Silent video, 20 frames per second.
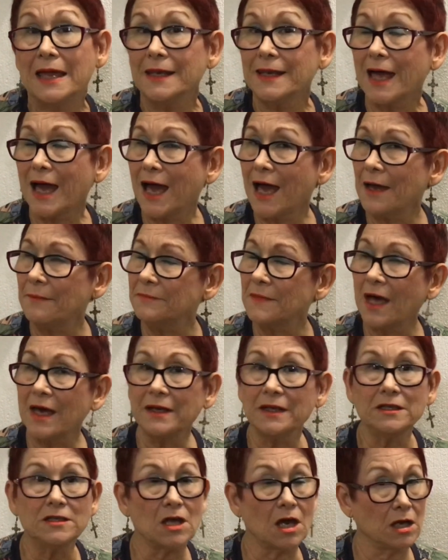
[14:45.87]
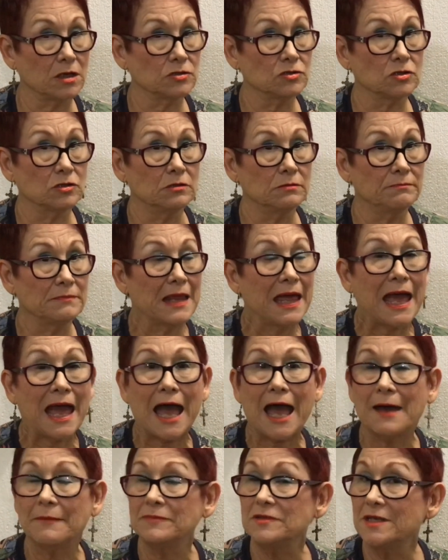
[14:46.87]
Now, I'm not a doctor.
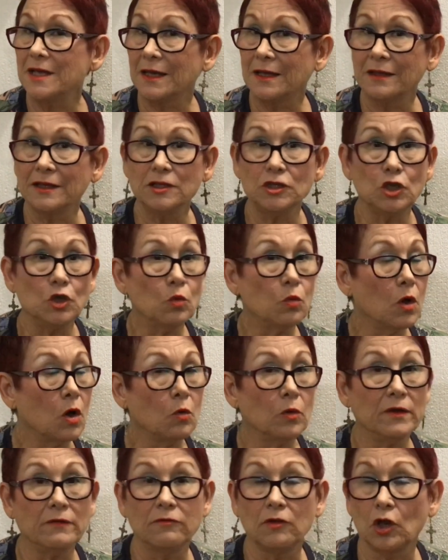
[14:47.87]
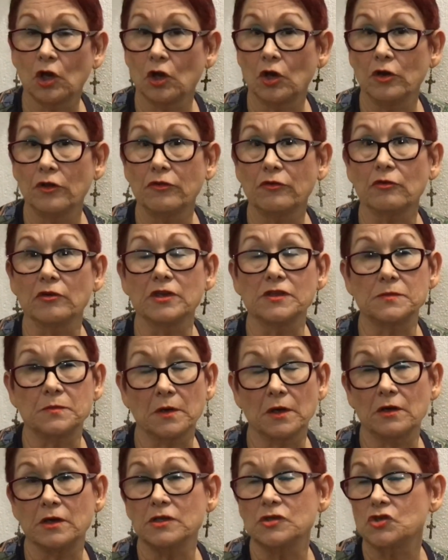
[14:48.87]
I'm telling you what we've learned through
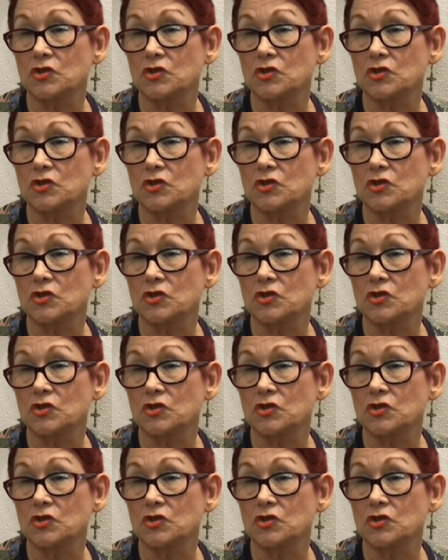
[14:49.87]
experience,